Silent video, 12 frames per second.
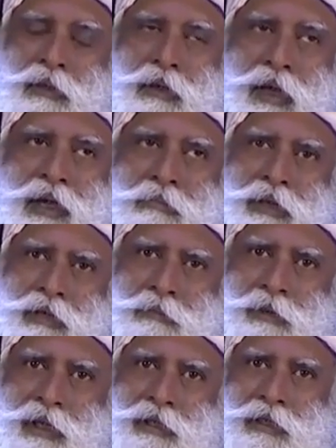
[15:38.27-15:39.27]
I made a
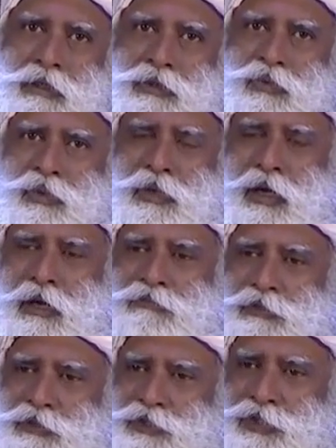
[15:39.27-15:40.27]
plan, in 2.5
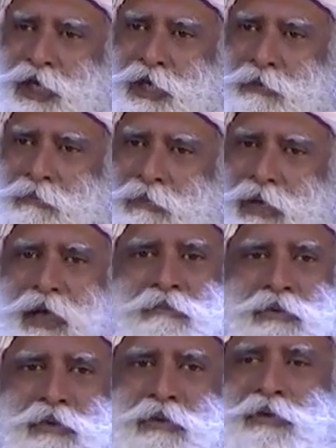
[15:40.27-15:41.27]
years' time,
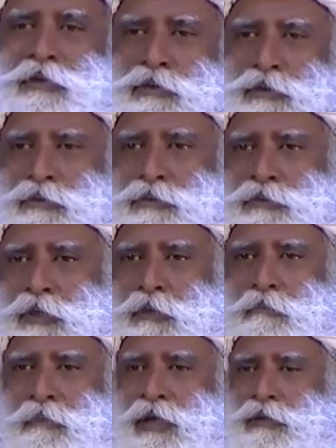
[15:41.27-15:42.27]
I'm going to
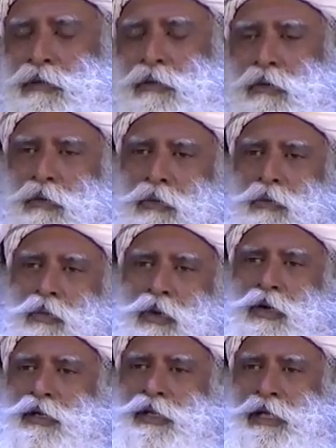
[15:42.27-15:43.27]
make the whole
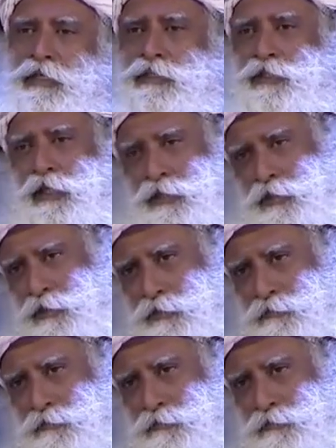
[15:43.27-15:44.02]
world ecstatic.